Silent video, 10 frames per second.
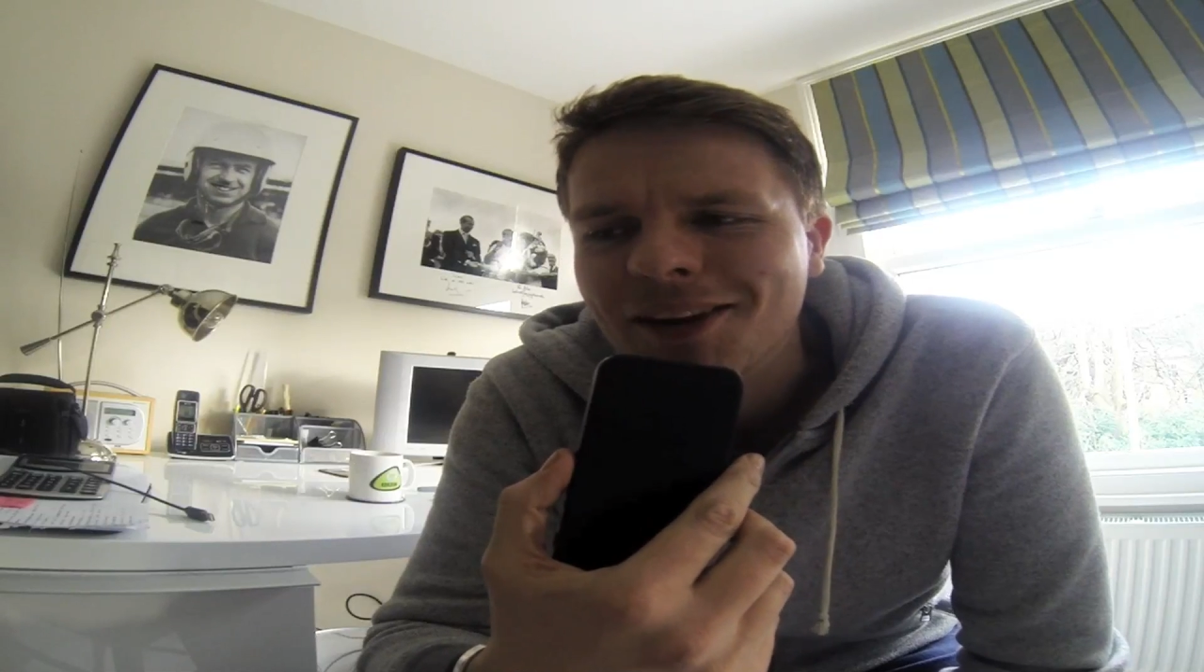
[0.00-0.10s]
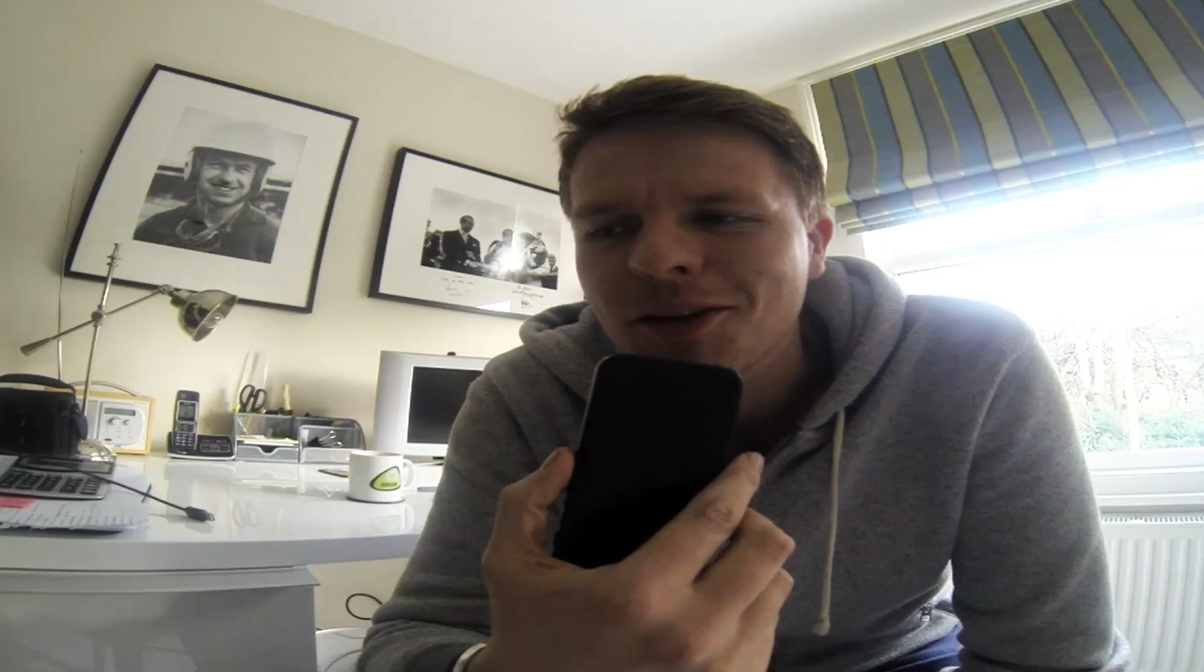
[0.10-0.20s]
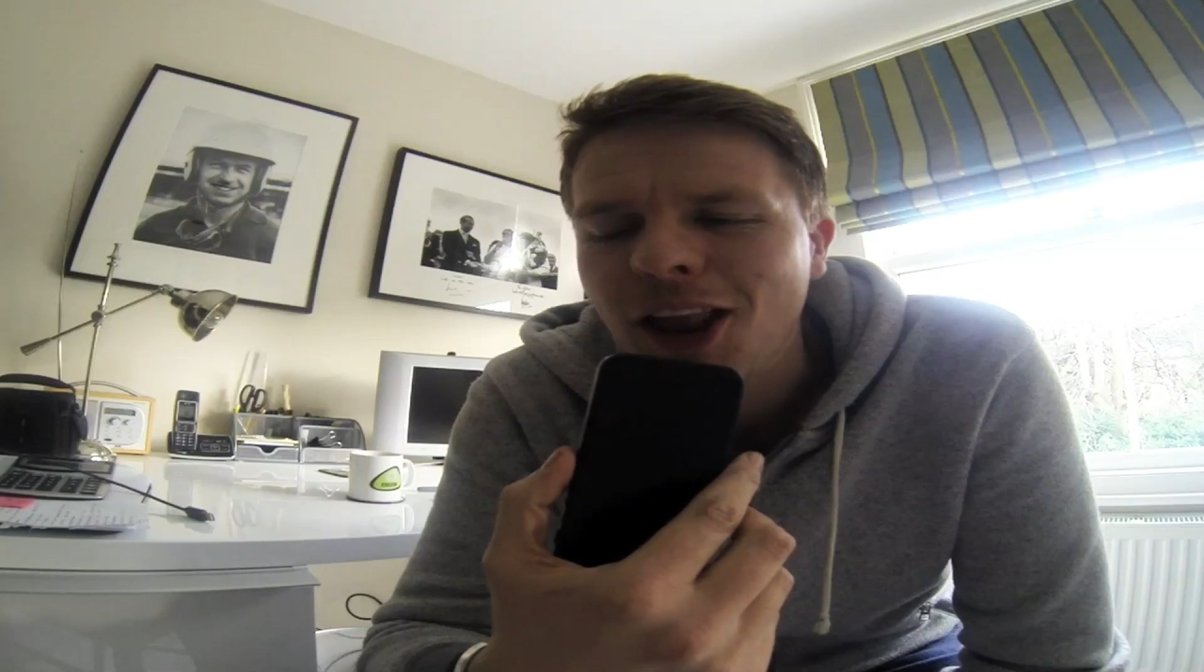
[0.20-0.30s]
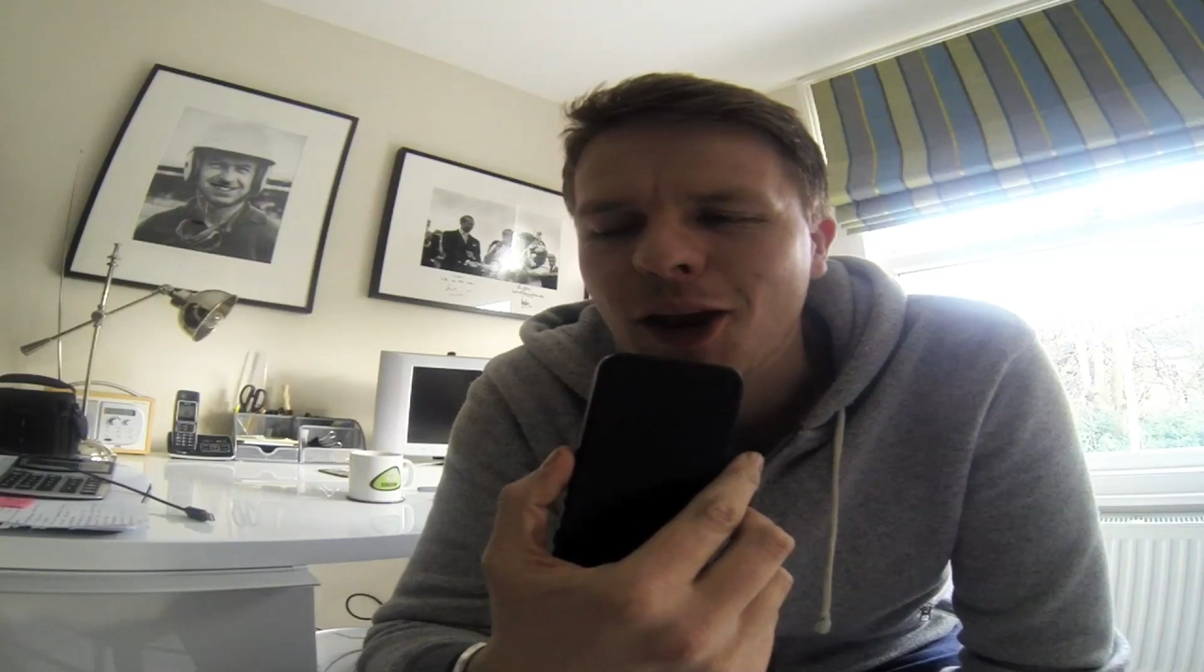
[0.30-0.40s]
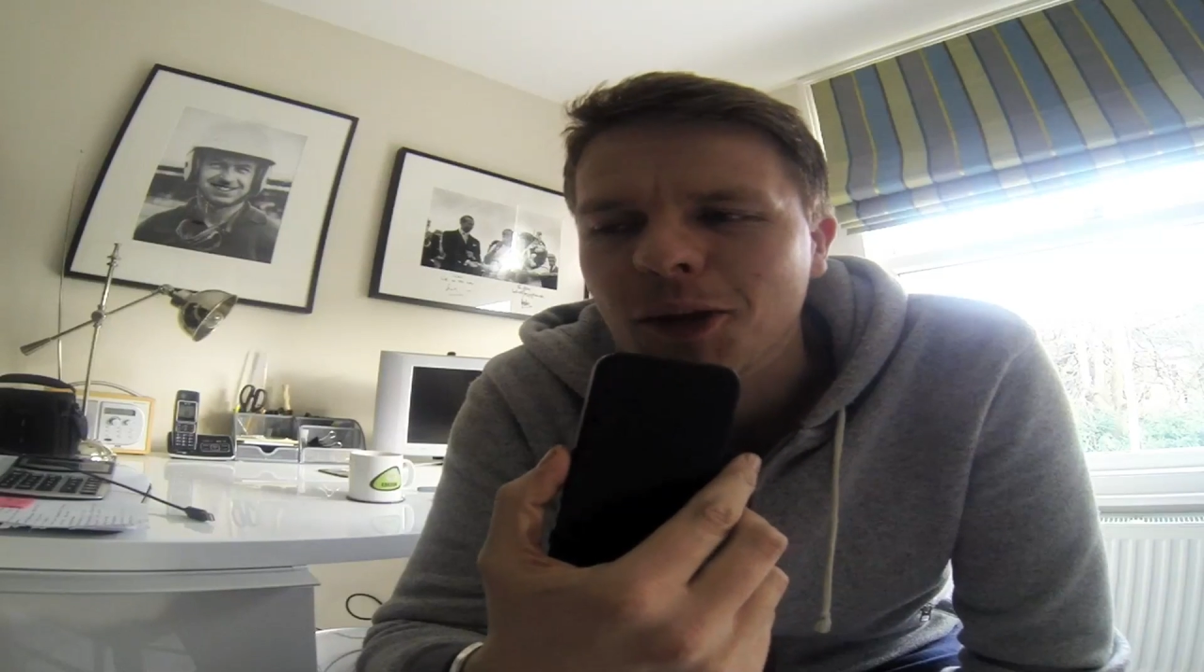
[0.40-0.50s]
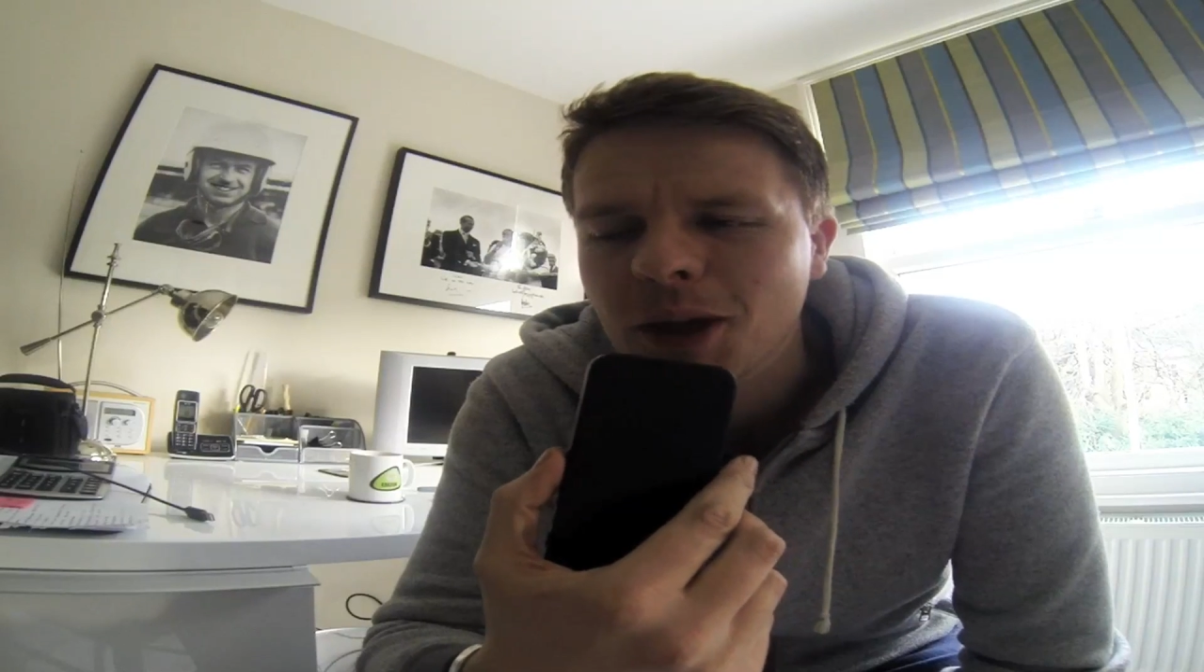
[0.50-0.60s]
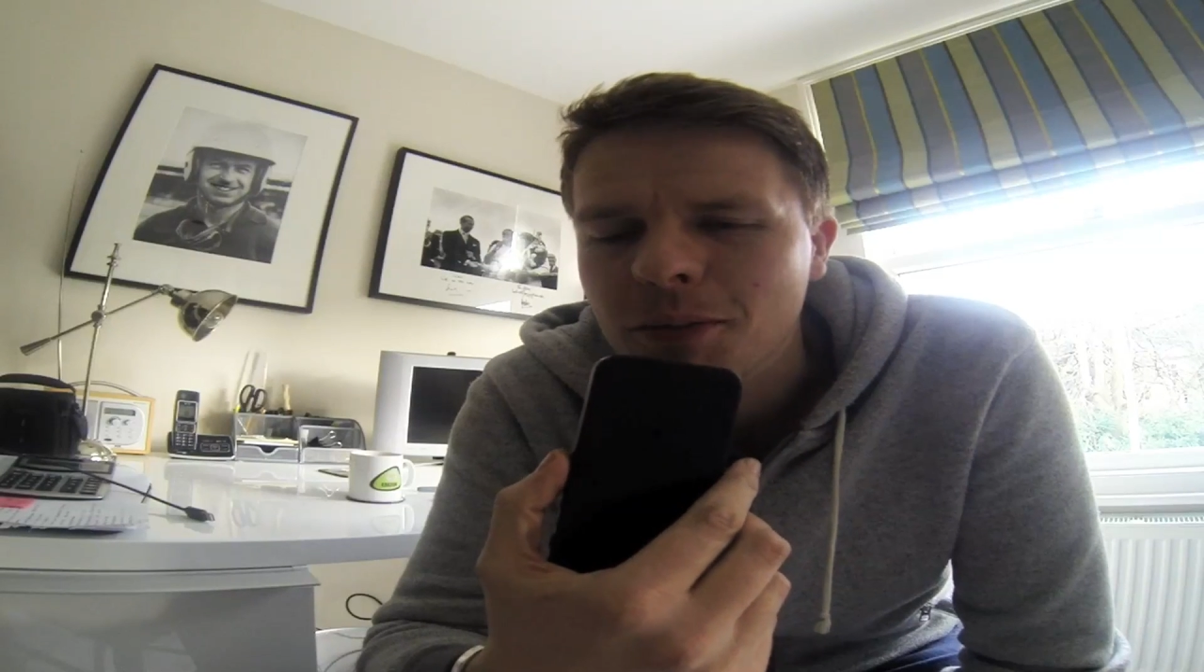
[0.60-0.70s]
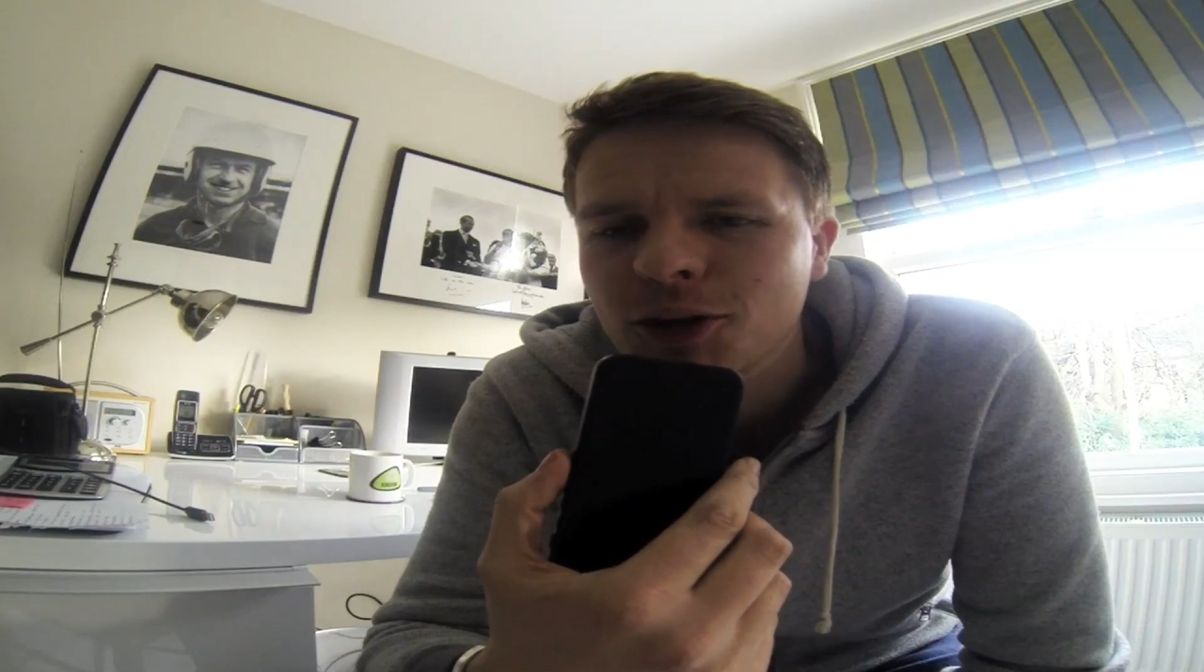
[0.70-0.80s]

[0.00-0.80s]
and lulling people